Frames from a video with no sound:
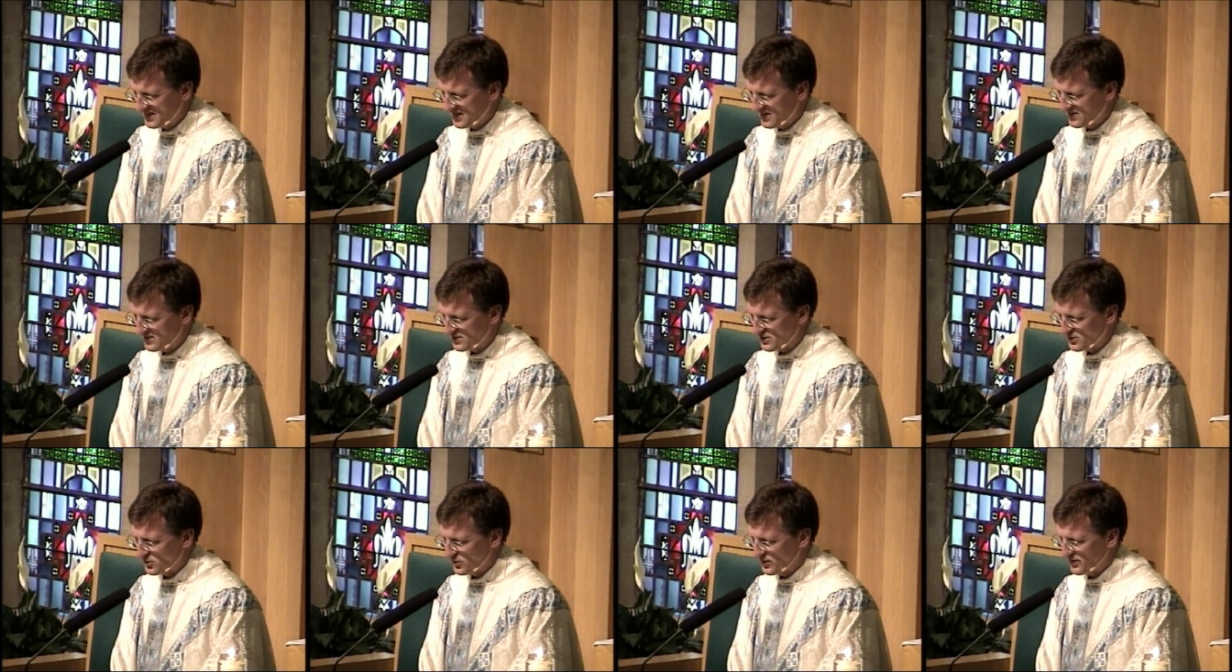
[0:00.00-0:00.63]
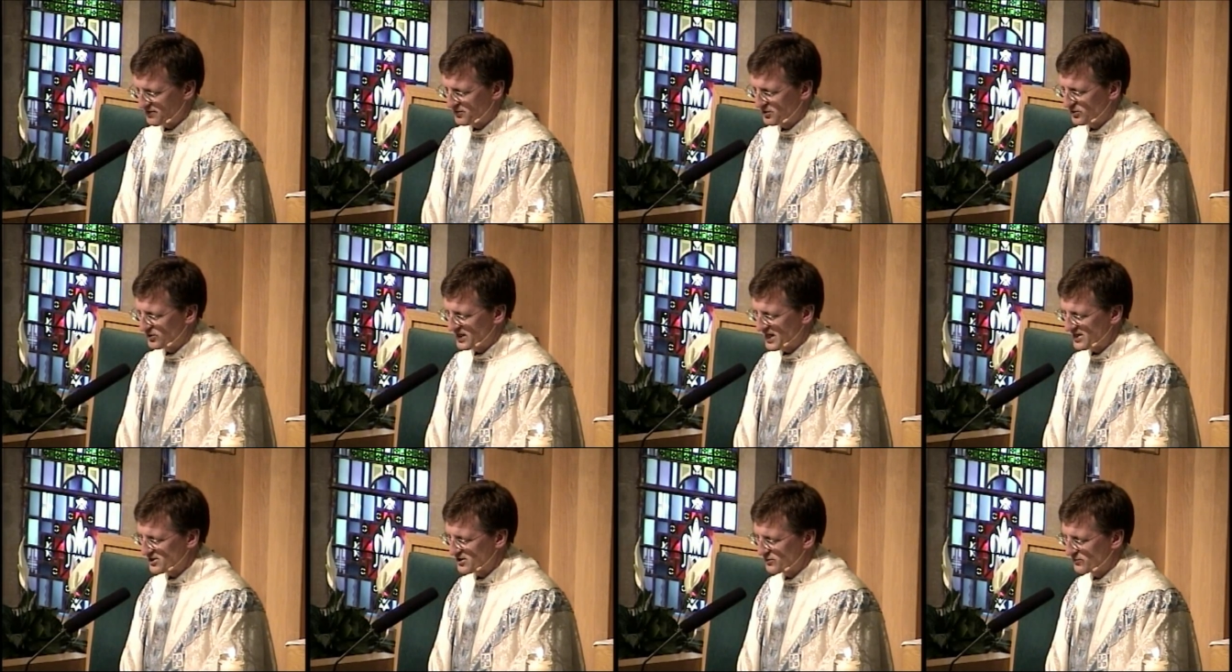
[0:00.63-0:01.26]
In the story of
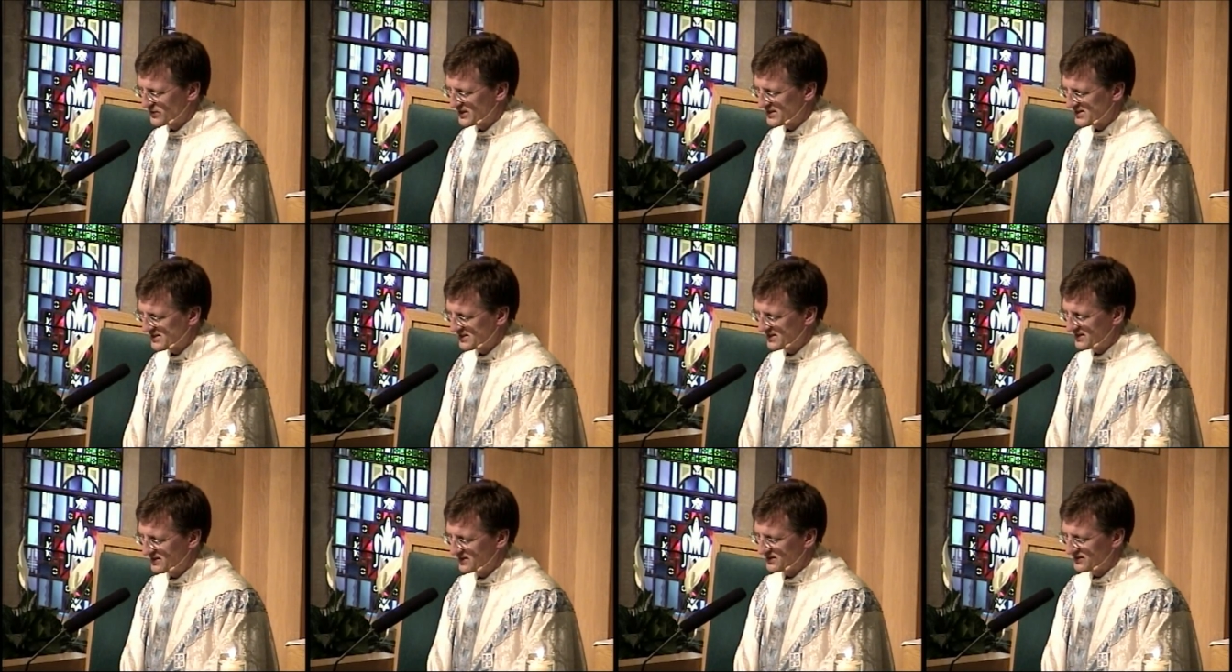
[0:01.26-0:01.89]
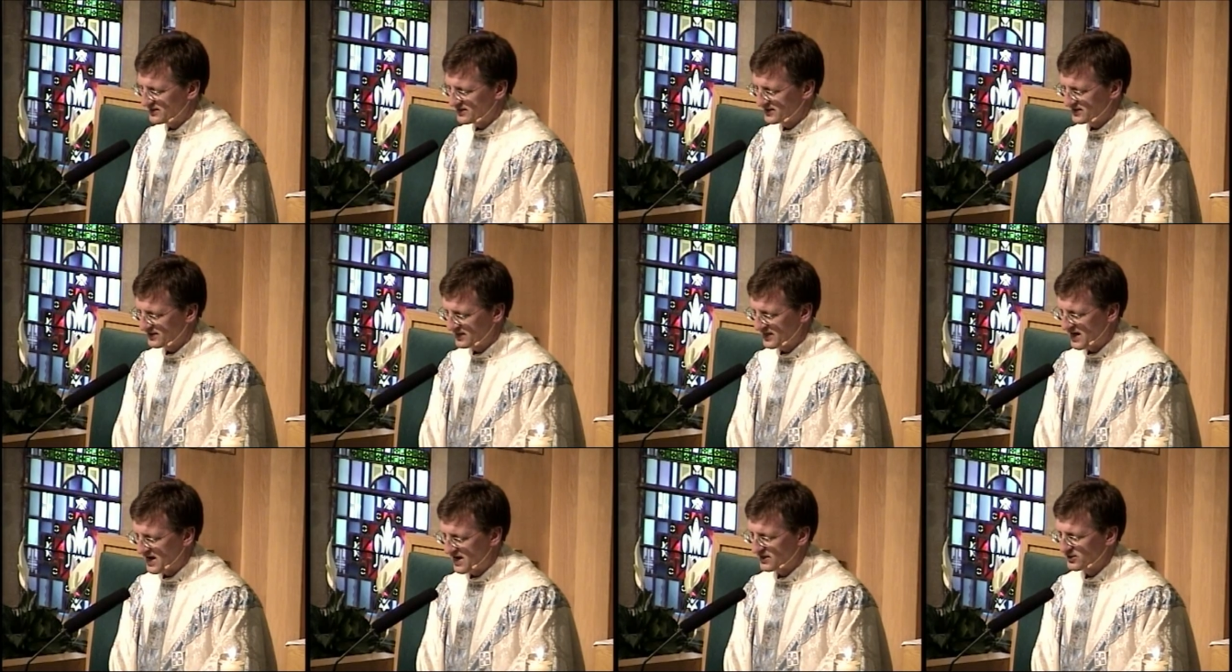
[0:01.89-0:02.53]
creation, we see
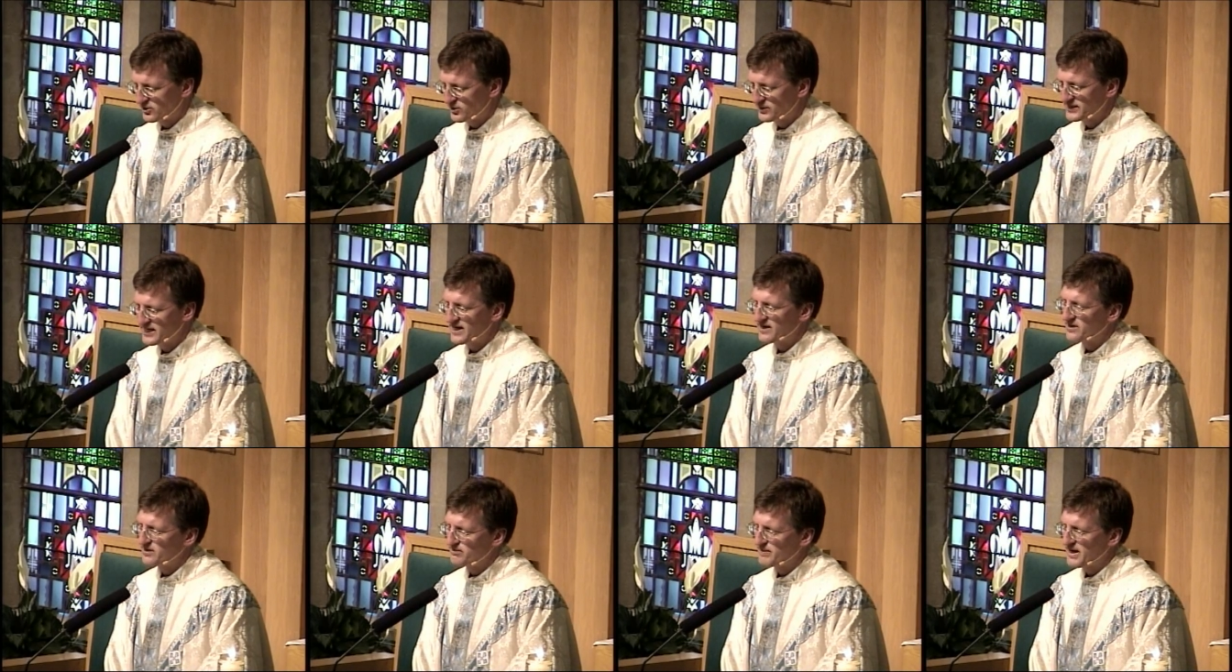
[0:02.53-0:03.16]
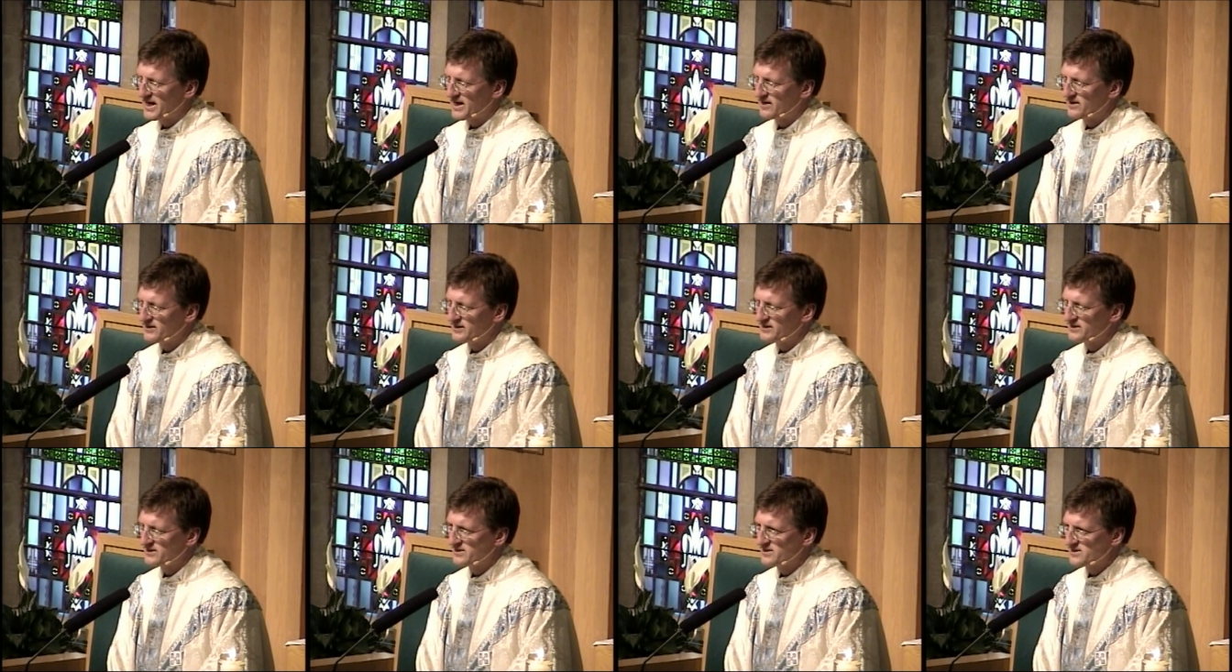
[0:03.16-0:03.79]
God created man
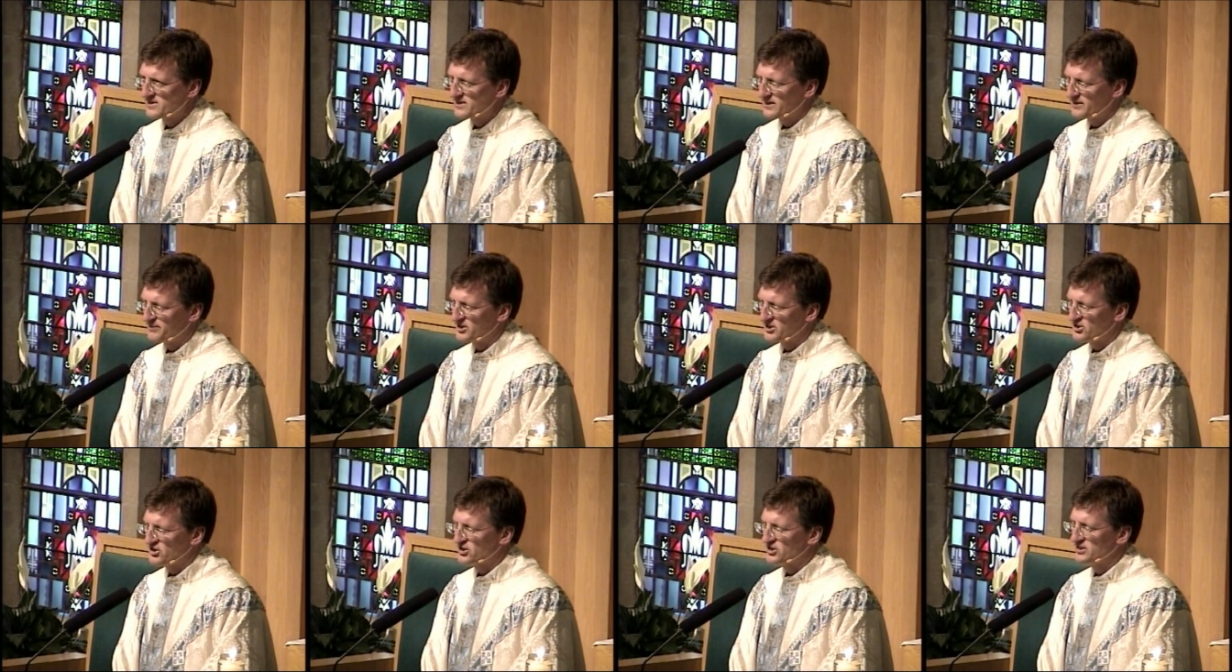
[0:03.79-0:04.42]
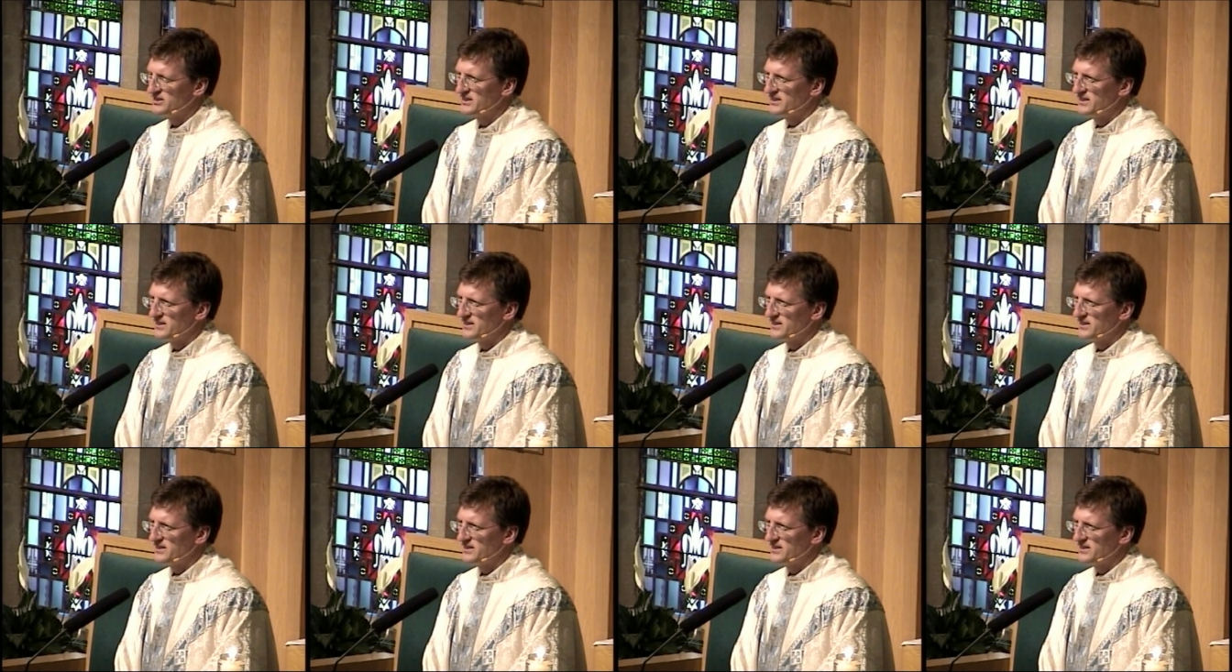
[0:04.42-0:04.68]
in his image.